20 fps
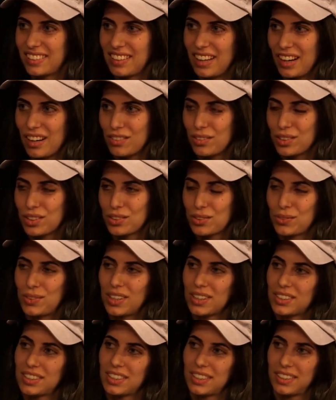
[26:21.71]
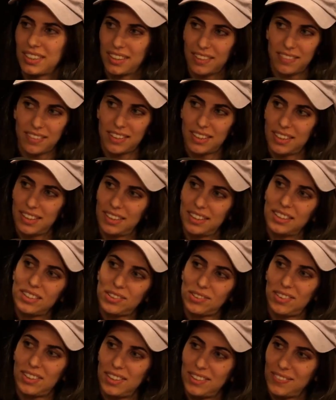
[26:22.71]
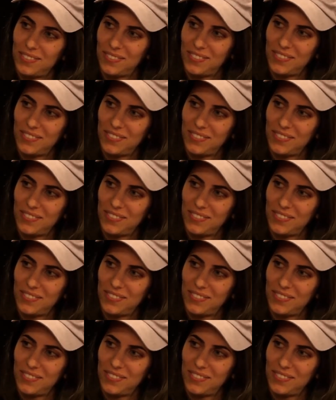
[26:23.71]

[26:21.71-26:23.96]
I was watching everything in Israel.